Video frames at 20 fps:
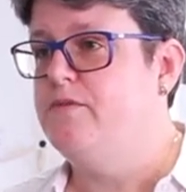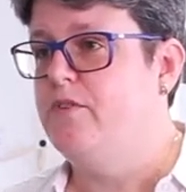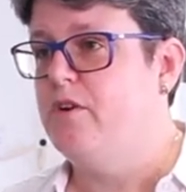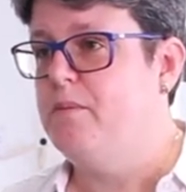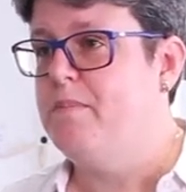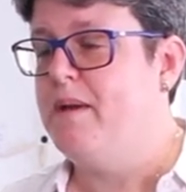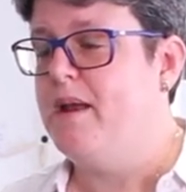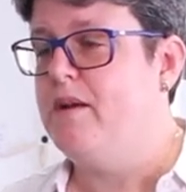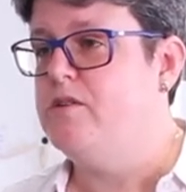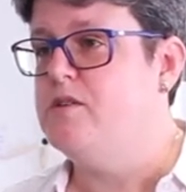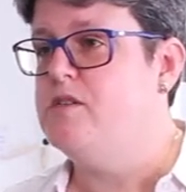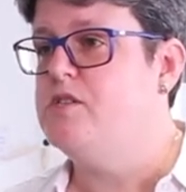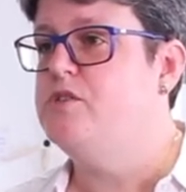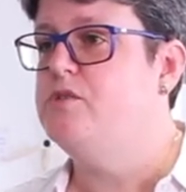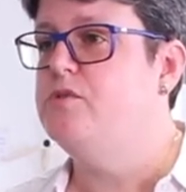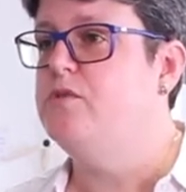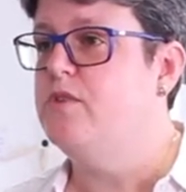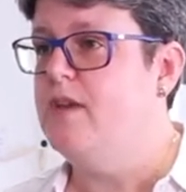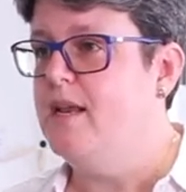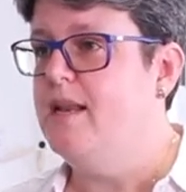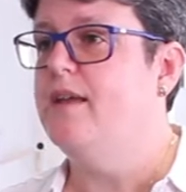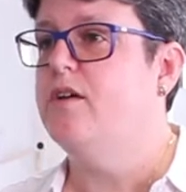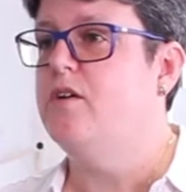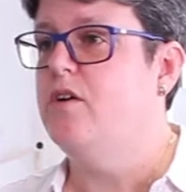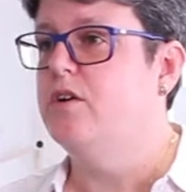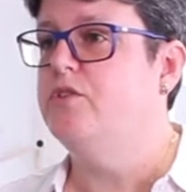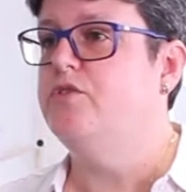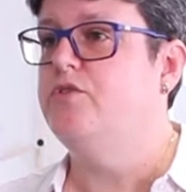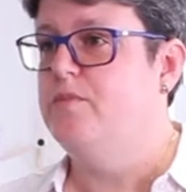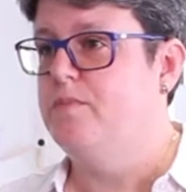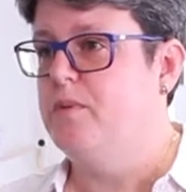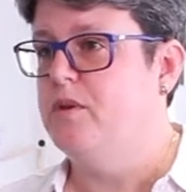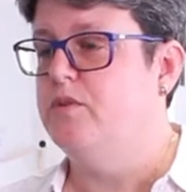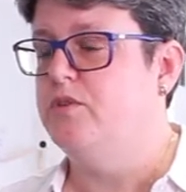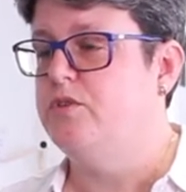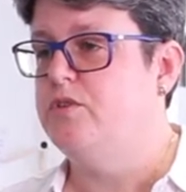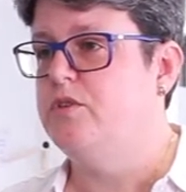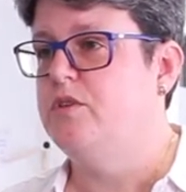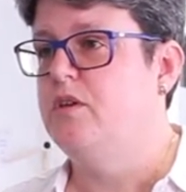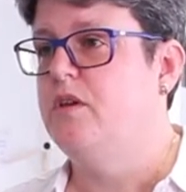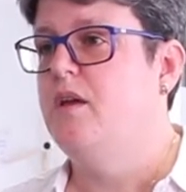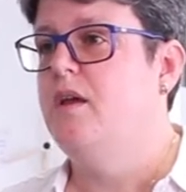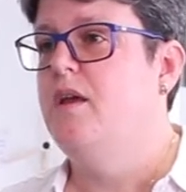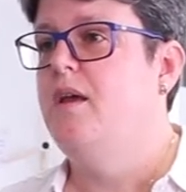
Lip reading: for parents to really contribute